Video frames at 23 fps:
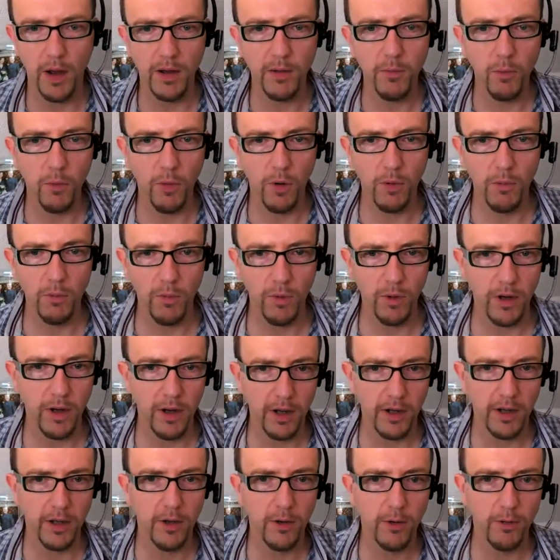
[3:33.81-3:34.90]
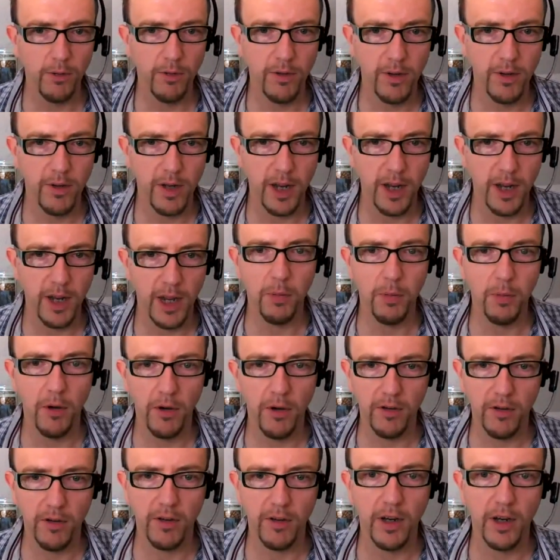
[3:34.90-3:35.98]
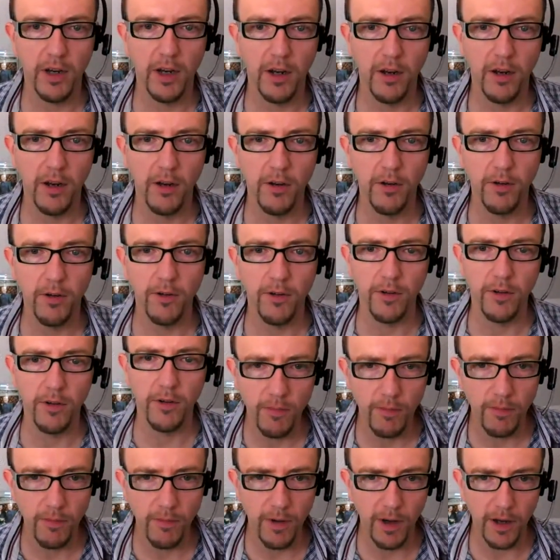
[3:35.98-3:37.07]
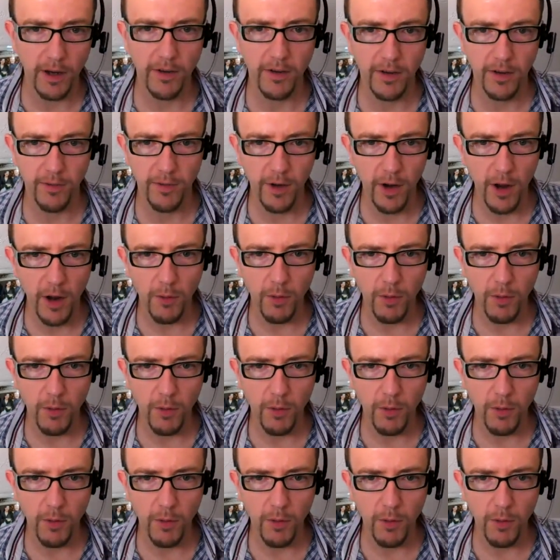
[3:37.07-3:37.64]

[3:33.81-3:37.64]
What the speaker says: what I call tick box inclusion initiatives,